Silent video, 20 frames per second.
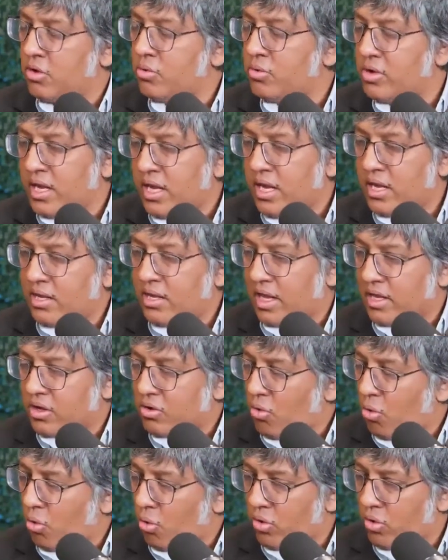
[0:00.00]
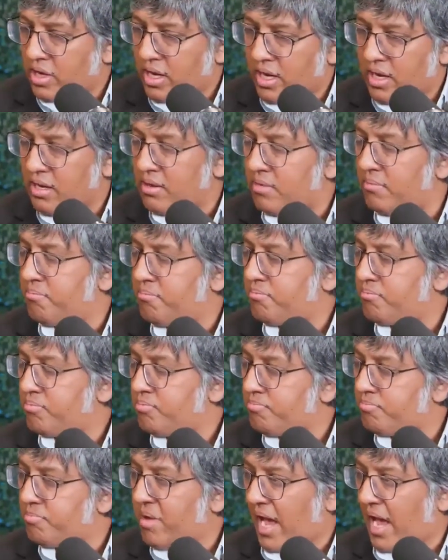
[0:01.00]
unique, like, corded
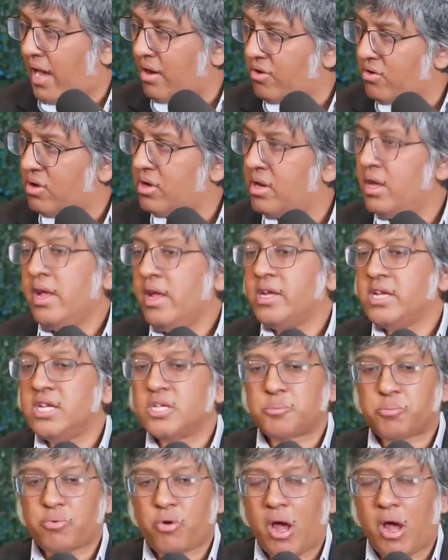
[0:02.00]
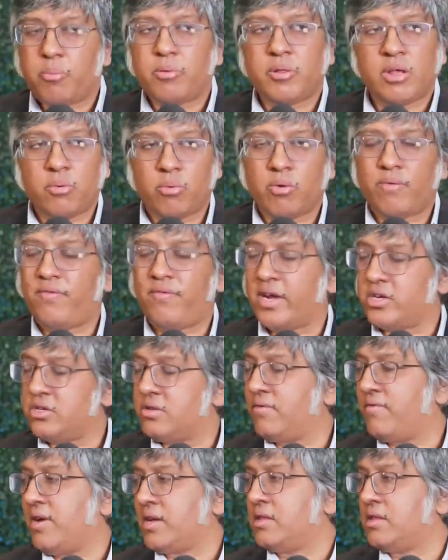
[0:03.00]
pattern is probably a
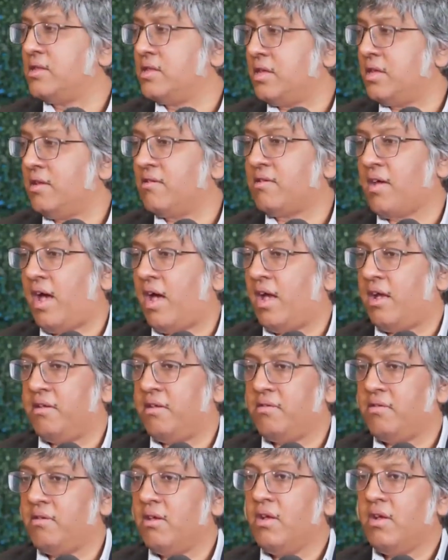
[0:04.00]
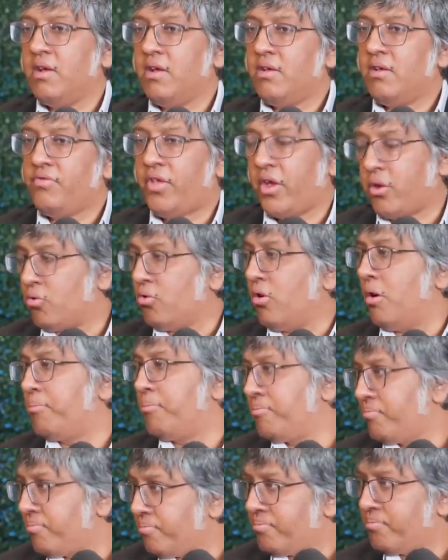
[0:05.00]
reflection of the fact that these guys, they grew up